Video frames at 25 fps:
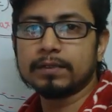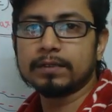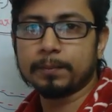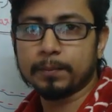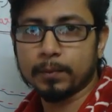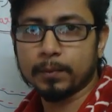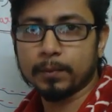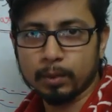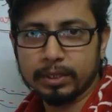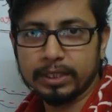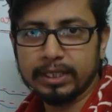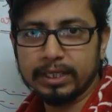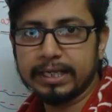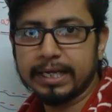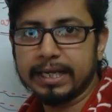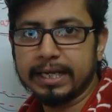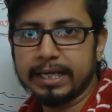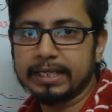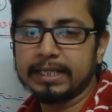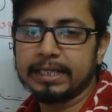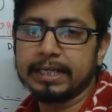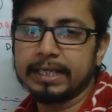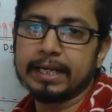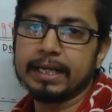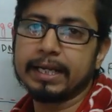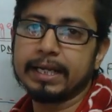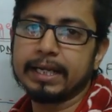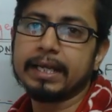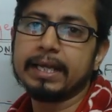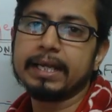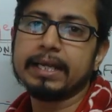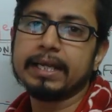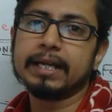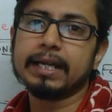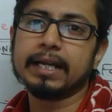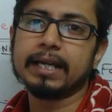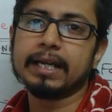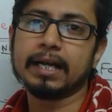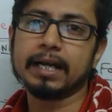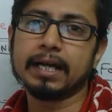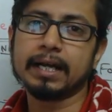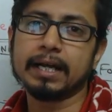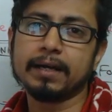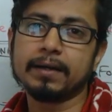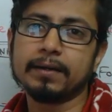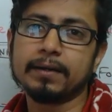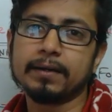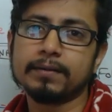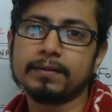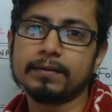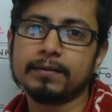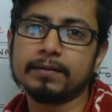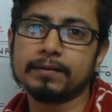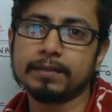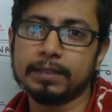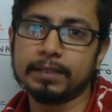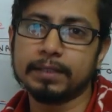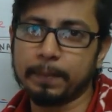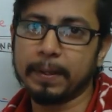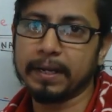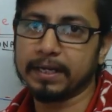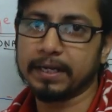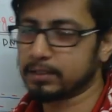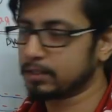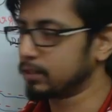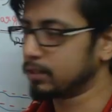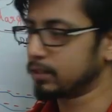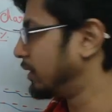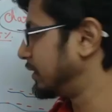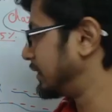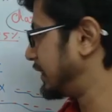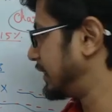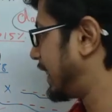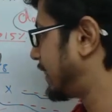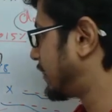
the protein and DNA depends on